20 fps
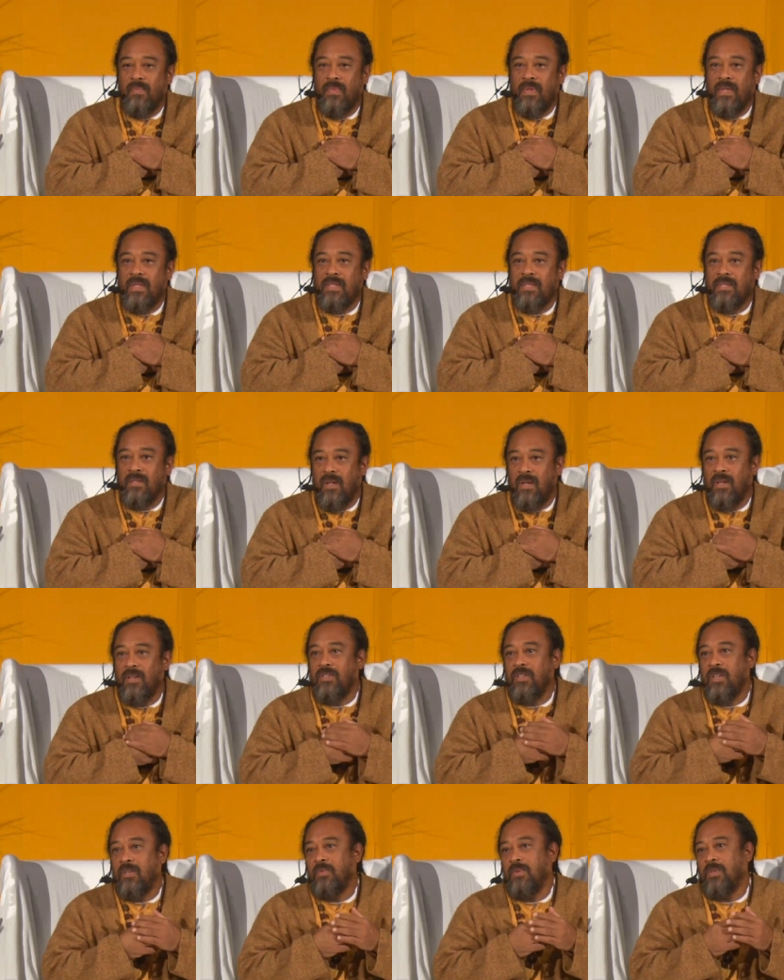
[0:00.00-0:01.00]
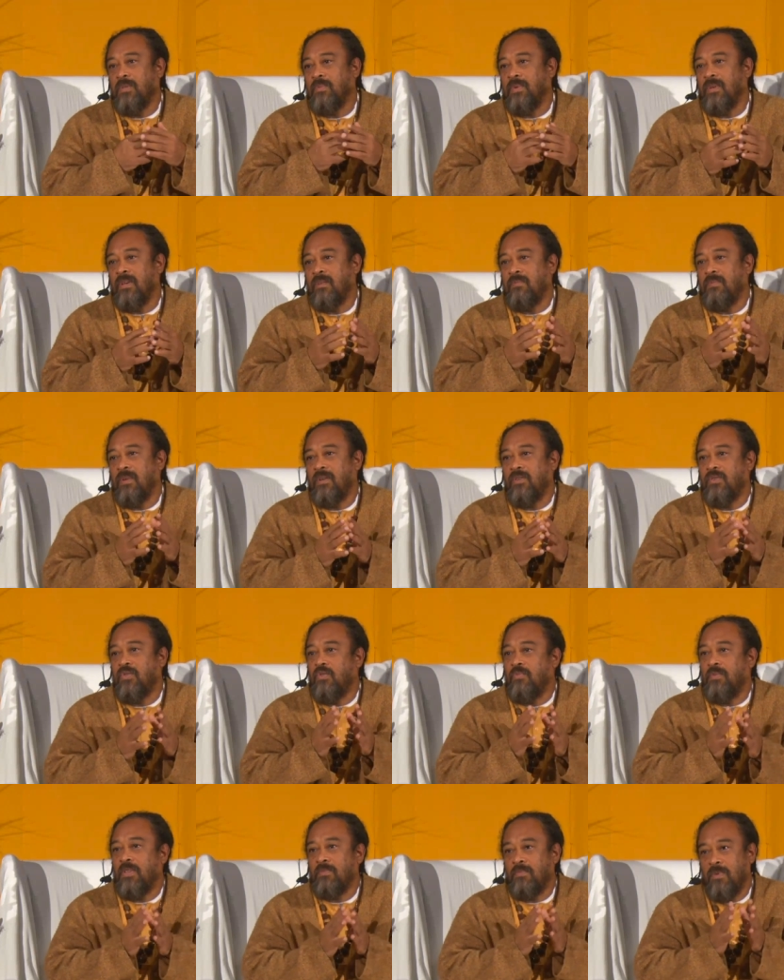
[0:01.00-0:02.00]
This knowledge that we speak
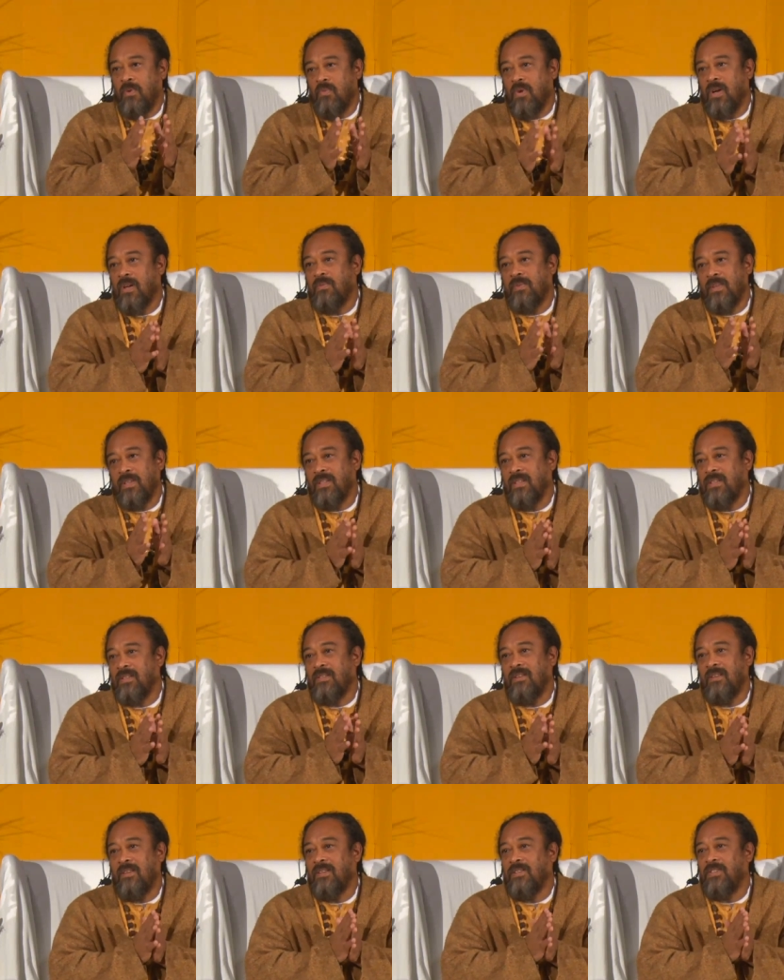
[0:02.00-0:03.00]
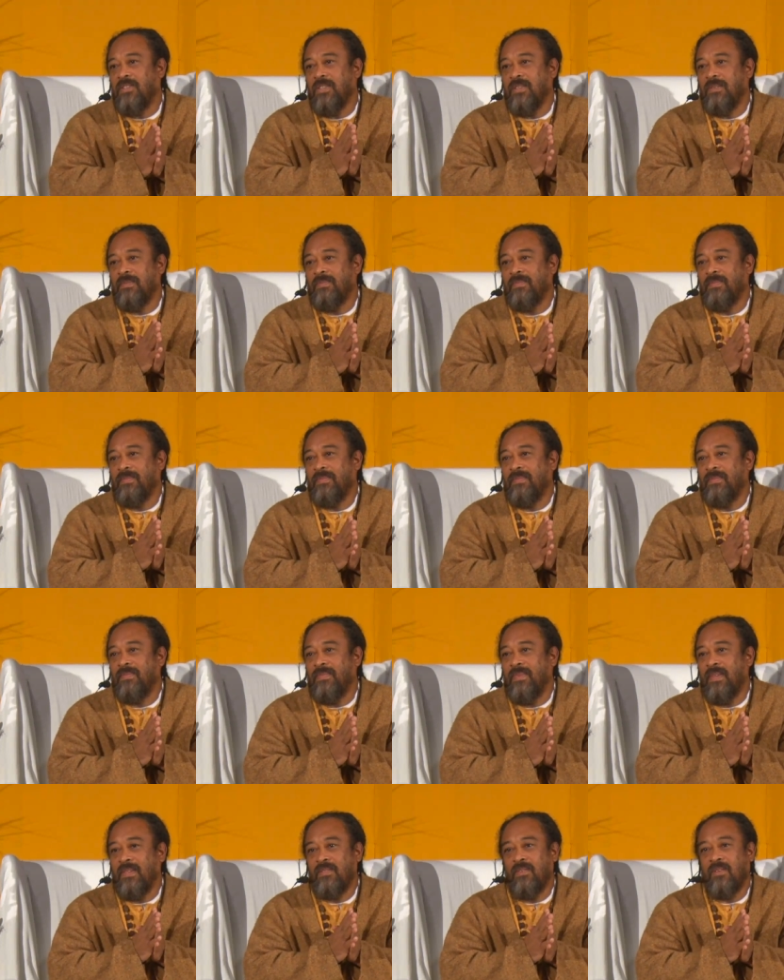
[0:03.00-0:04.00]
about, you must be one with this knowledge.
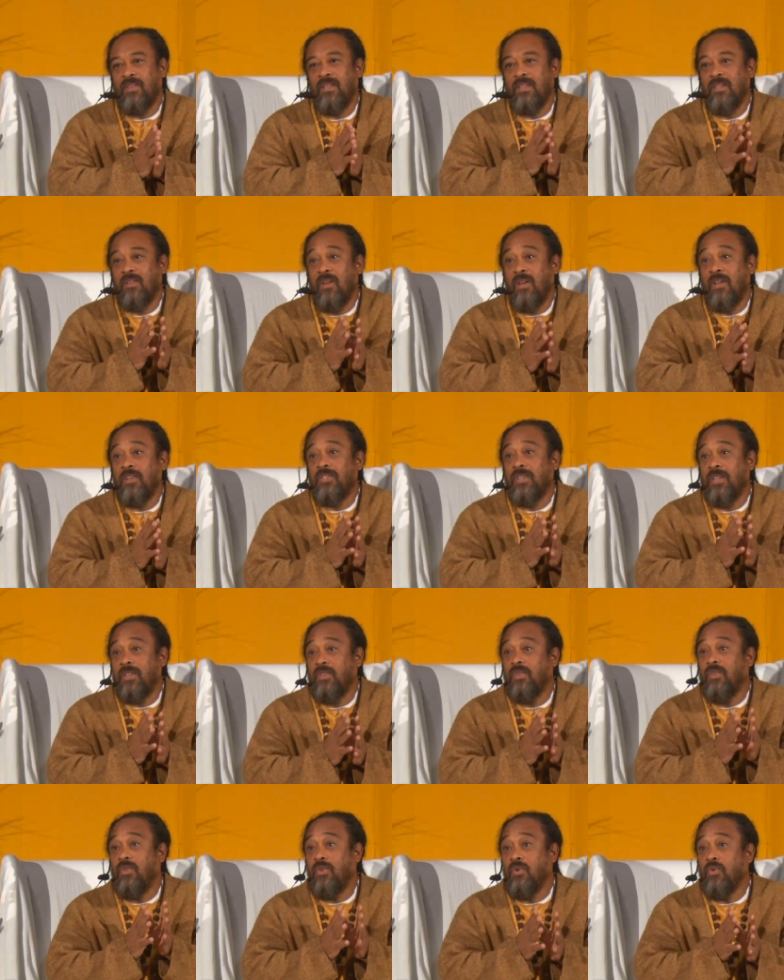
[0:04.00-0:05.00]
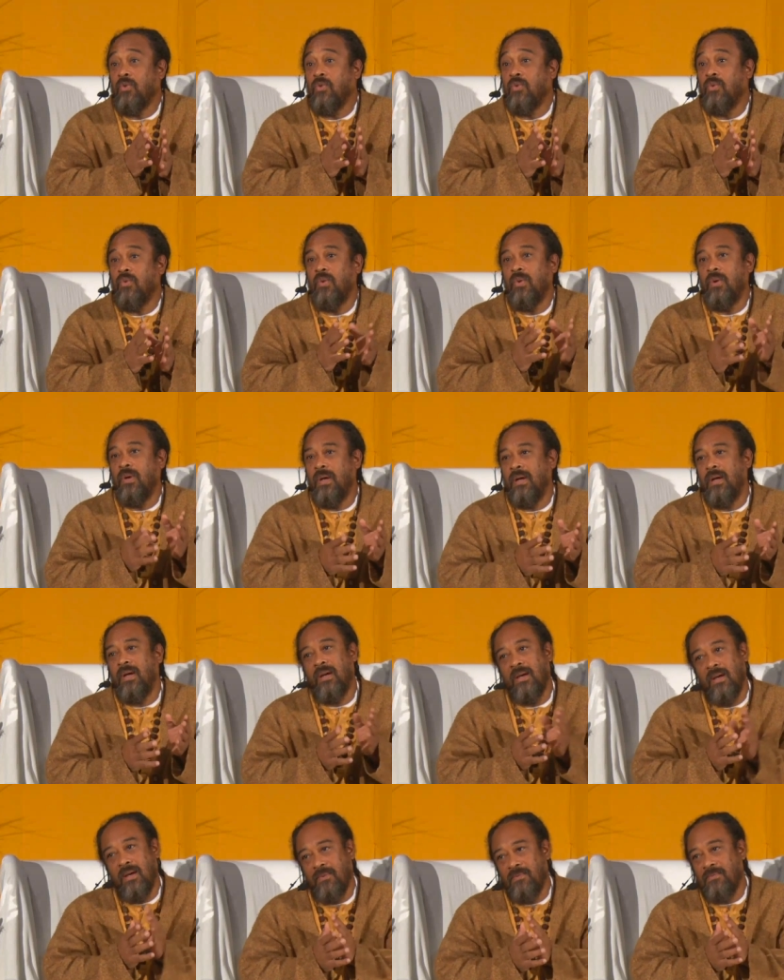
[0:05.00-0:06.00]
It's not a knowledge that you
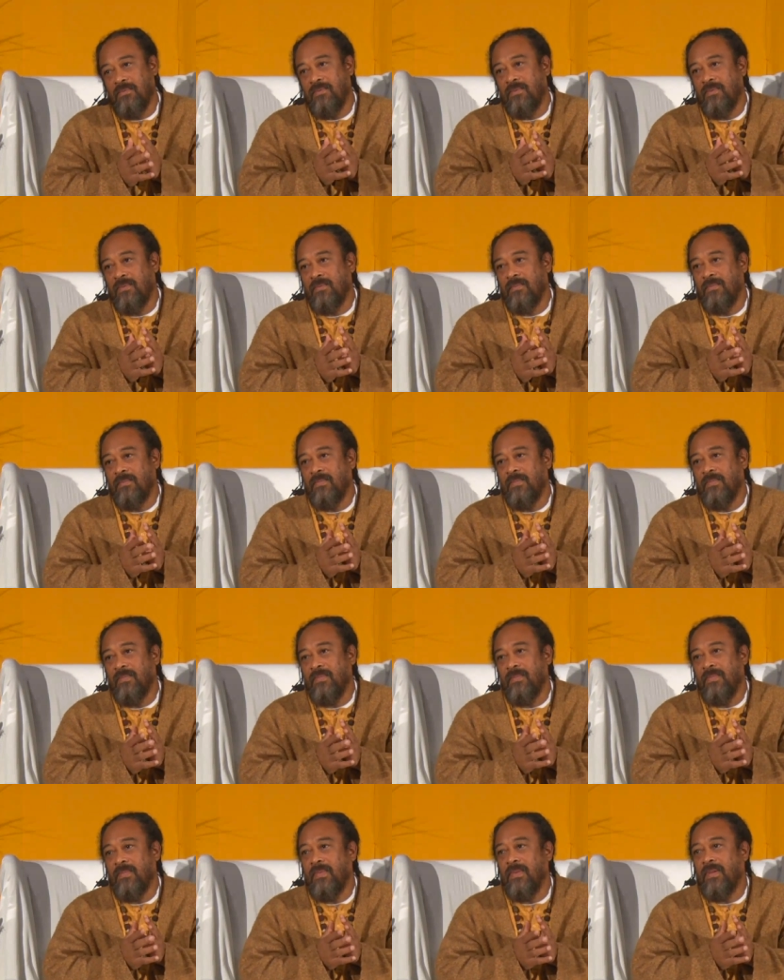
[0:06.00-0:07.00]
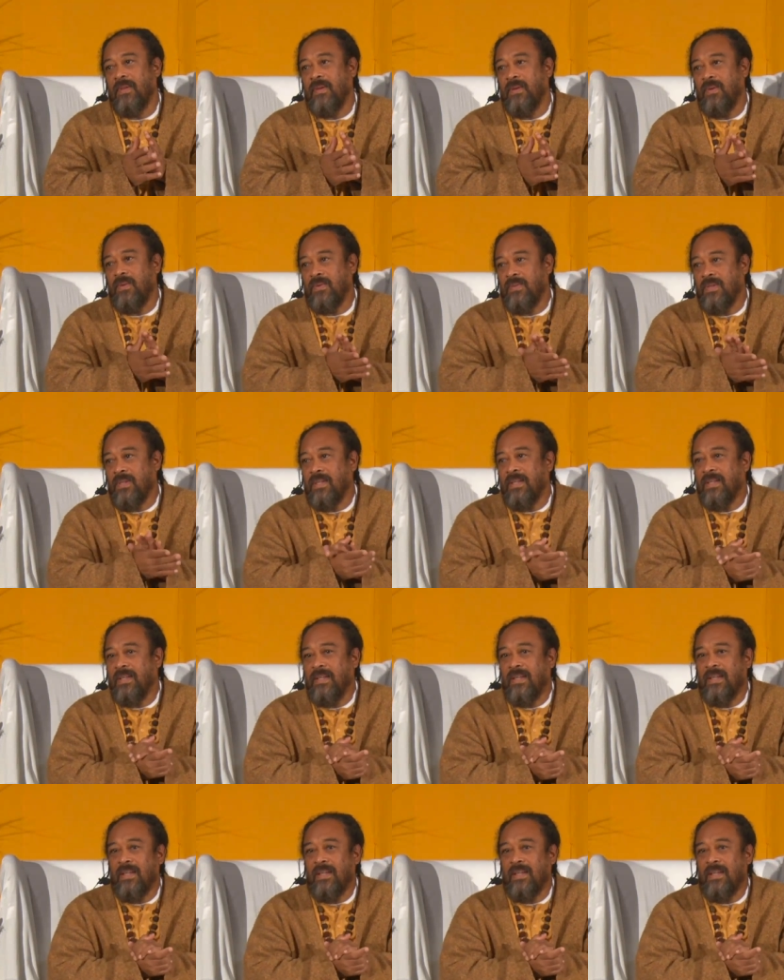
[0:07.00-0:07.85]
have, you see.